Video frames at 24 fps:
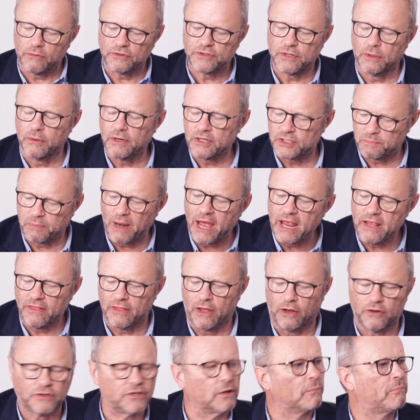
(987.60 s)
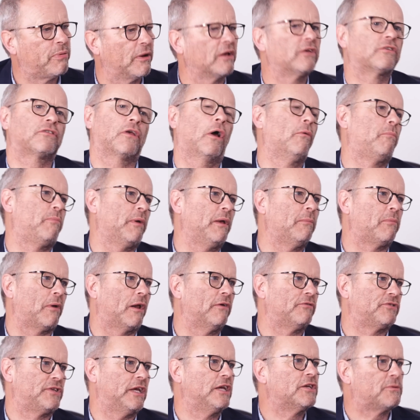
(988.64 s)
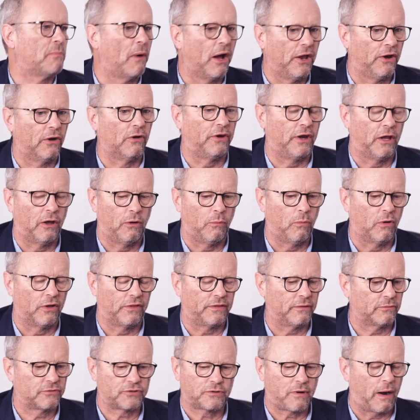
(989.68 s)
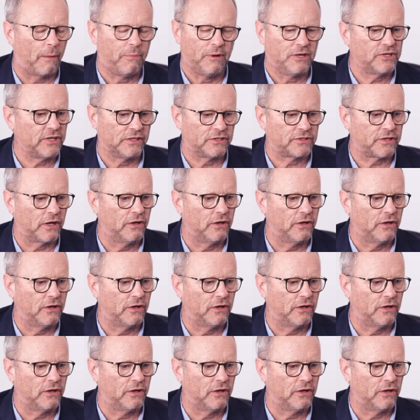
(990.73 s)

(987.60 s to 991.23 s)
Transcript: Bolt. To explain though, so people overseas might not know what scrappage is.